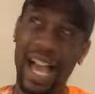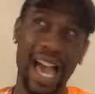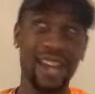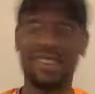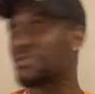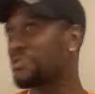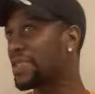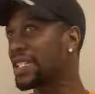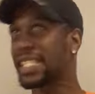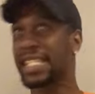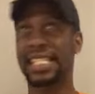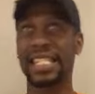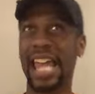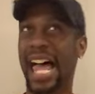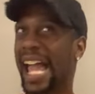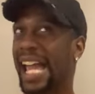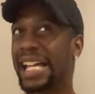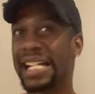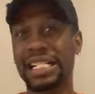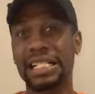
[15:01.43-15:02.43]
I don't really
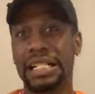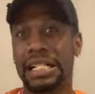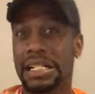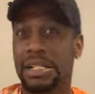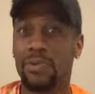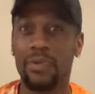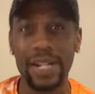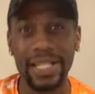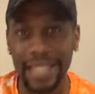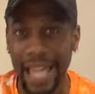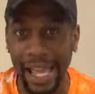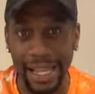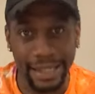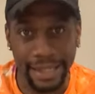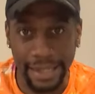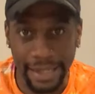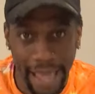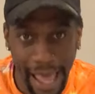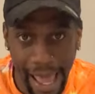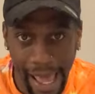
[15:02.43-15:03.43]
like what they
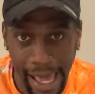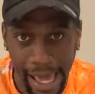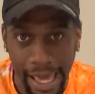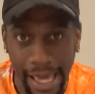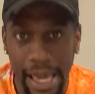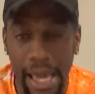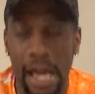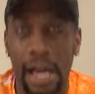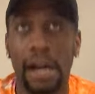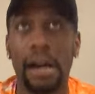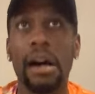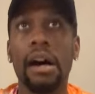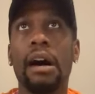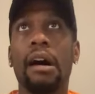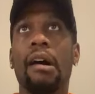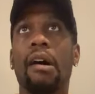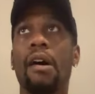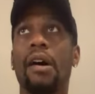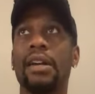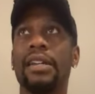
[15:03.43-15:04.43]
say.
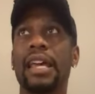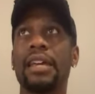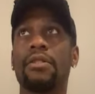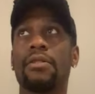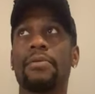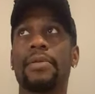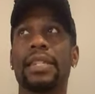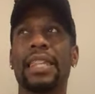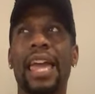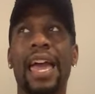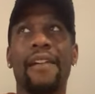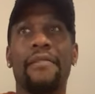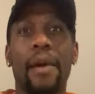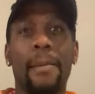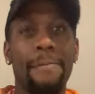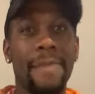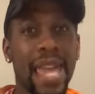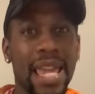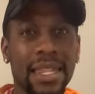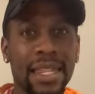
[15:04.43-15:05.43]
or they don't really have a
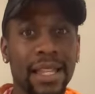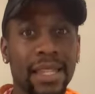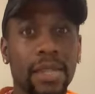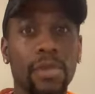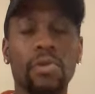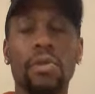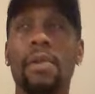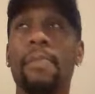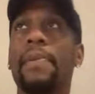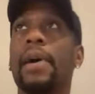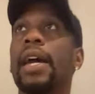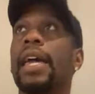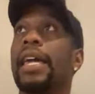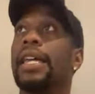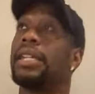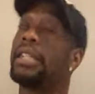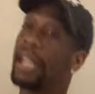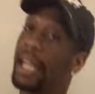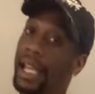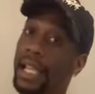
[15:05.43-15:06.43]
meaning to it. But
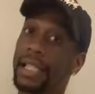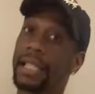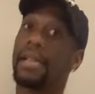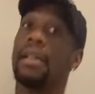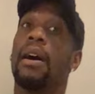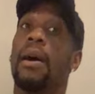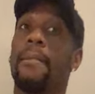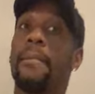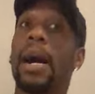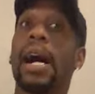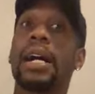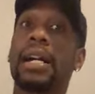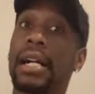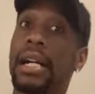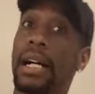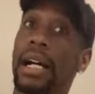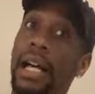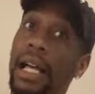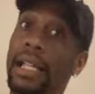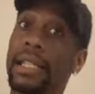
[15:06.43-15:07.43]
at least my
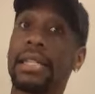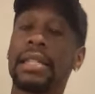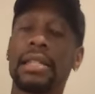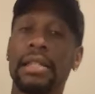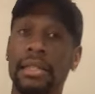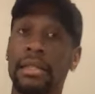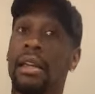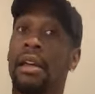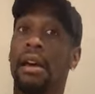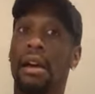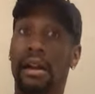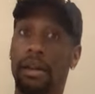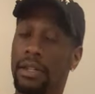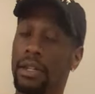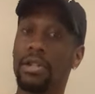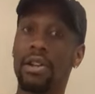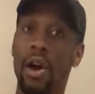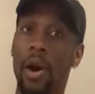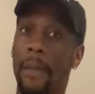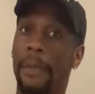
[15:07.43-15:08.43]
cousin,
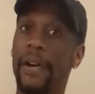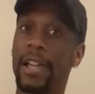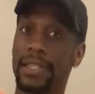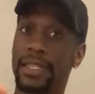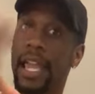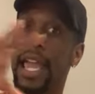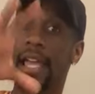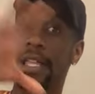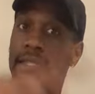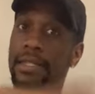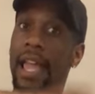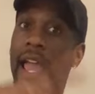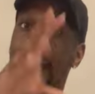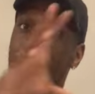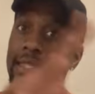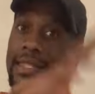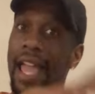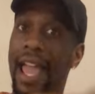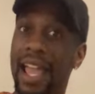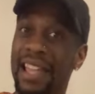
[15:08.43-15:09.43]
you know, put
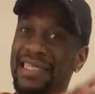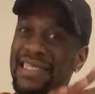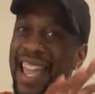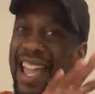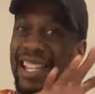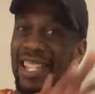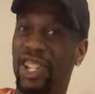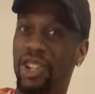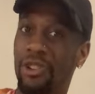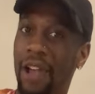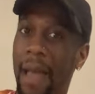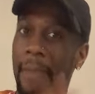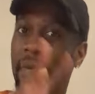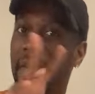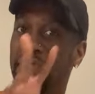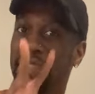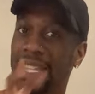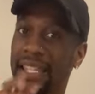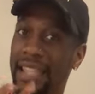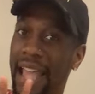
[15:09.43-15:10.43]
that trap
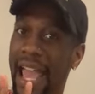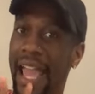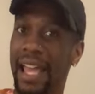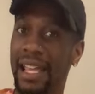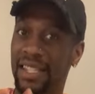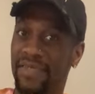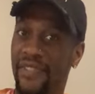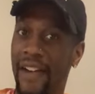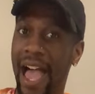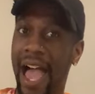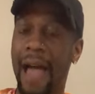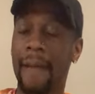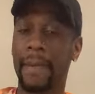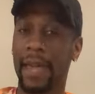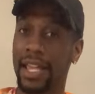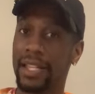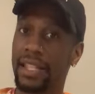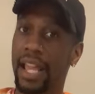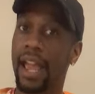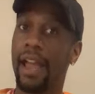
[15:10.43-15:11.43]
of today's vibe
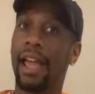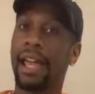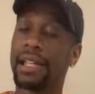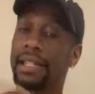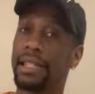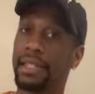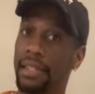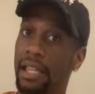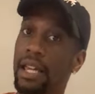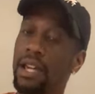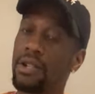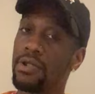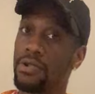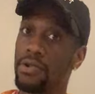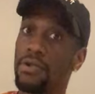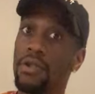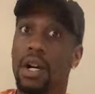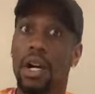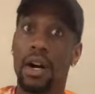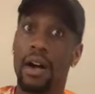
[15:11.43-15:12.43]
in there and
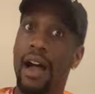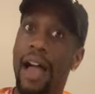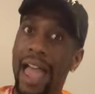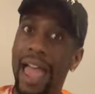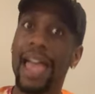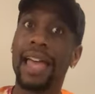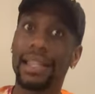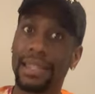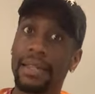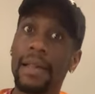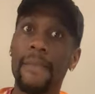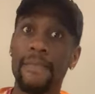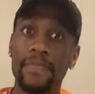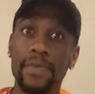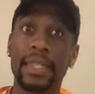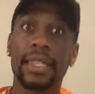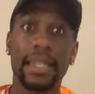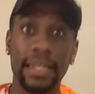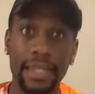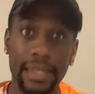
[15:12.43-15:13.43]
still had something
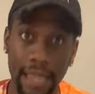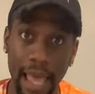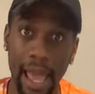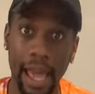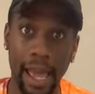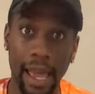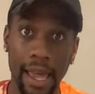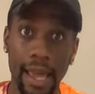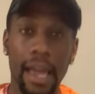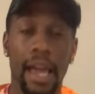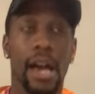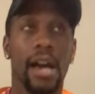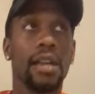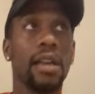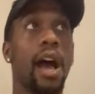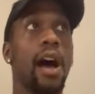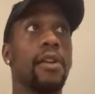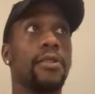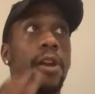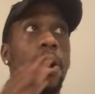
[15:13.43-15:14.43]
to say.
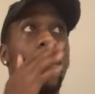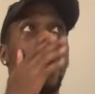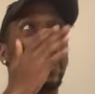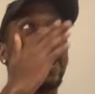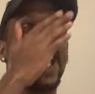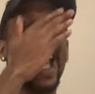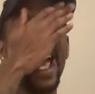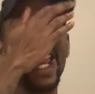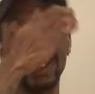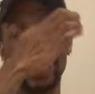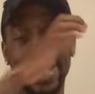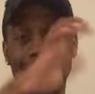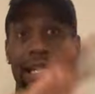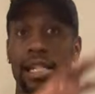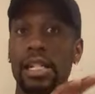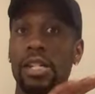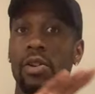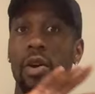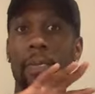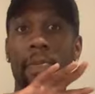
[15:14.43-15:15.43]
Y'all know he kind of did a
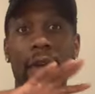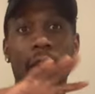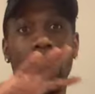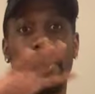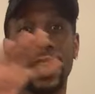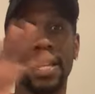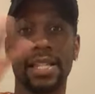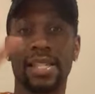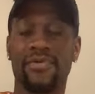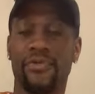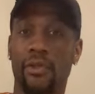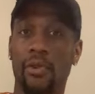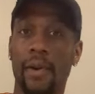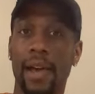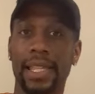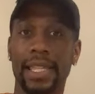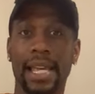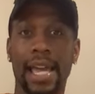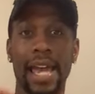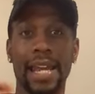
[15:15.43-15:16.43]
little bit with his
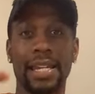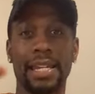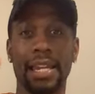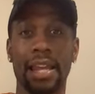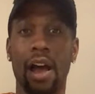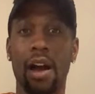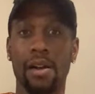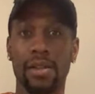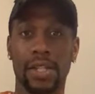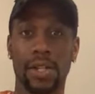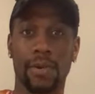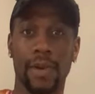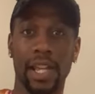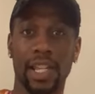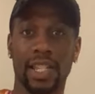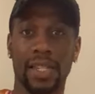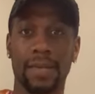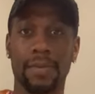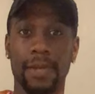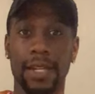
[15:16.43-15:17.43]
voice. He kind of did
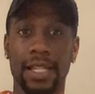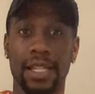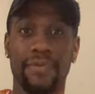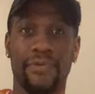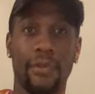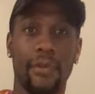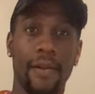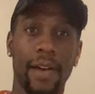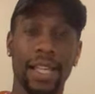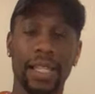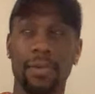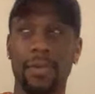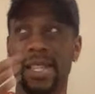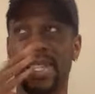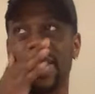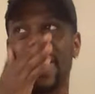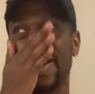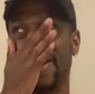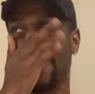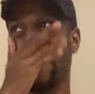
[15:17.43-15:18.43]
alterations with his voice,
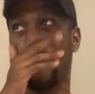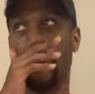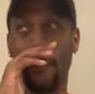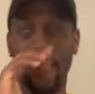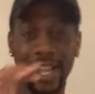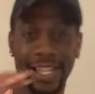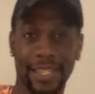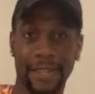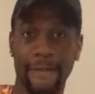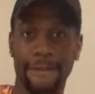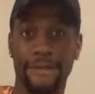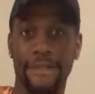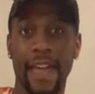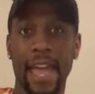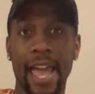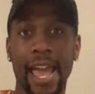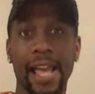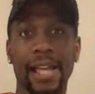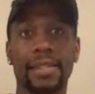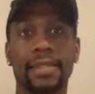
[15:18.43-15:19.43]
with the voice
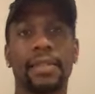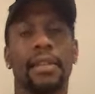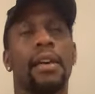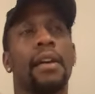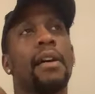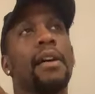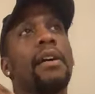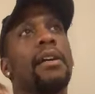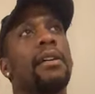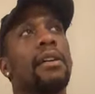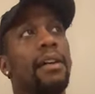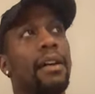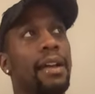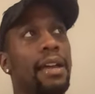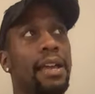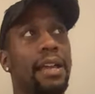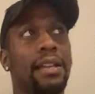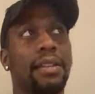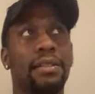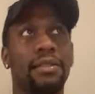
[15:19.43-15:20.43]
effects,
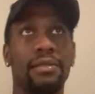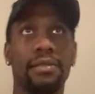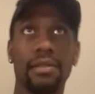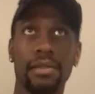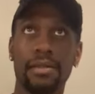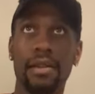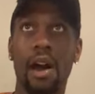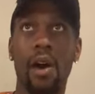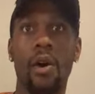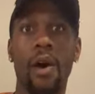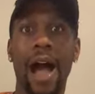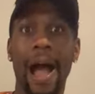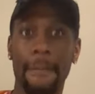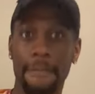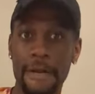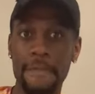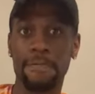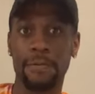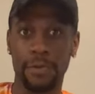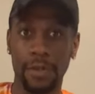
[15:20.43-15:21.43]
and you know how
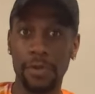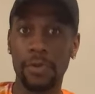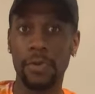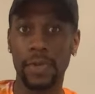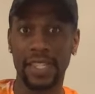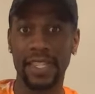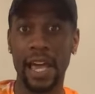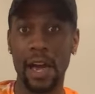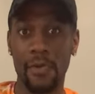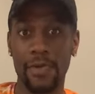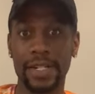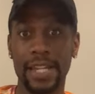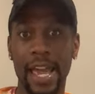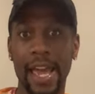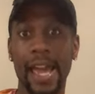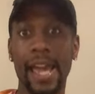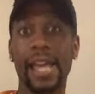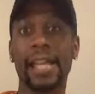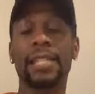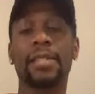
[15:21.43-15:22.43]
people use
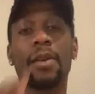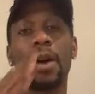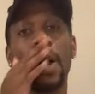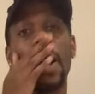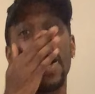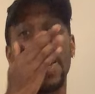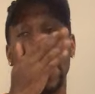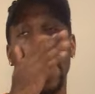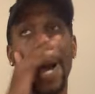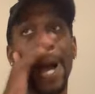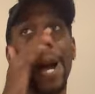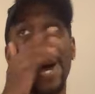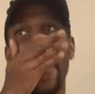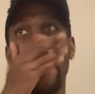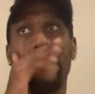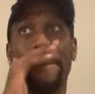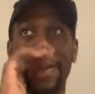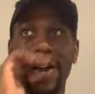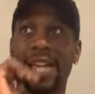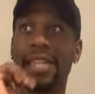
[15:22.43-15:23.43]
nowadays.
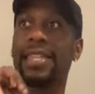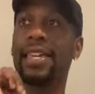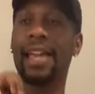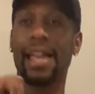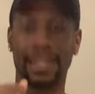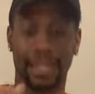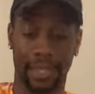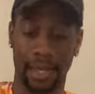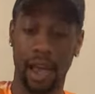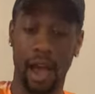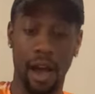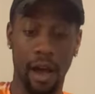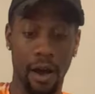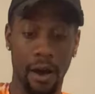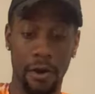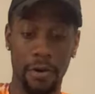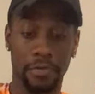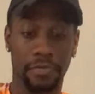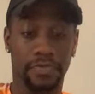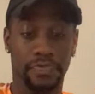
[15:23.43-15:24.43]
But yes,
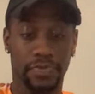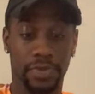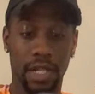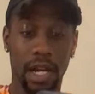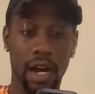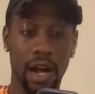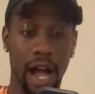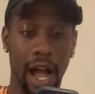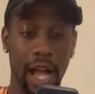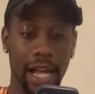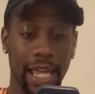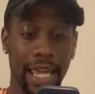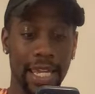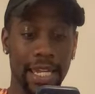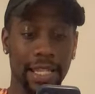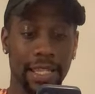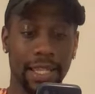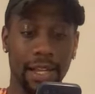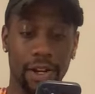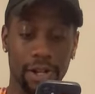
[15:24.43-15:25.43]
y'all, I get
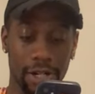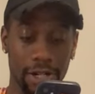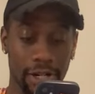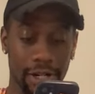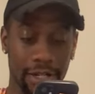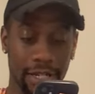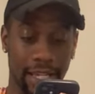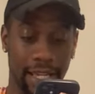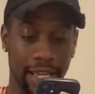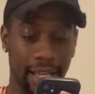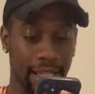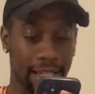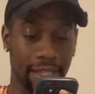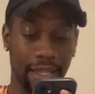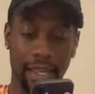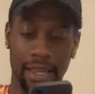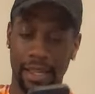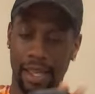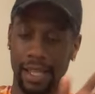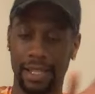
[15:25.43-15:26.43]
into early.
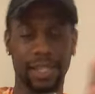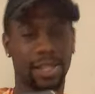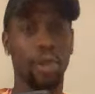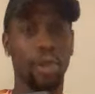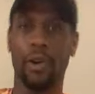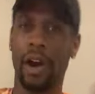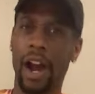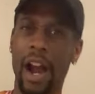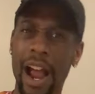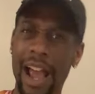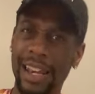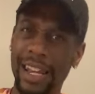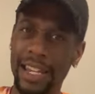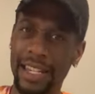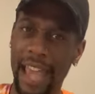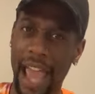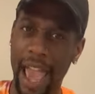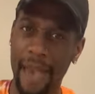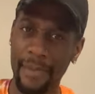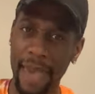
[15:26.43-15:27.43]
It's too early,
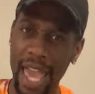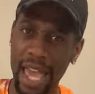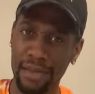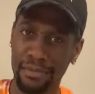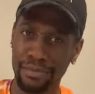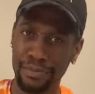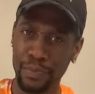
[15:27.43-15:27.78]
damn it.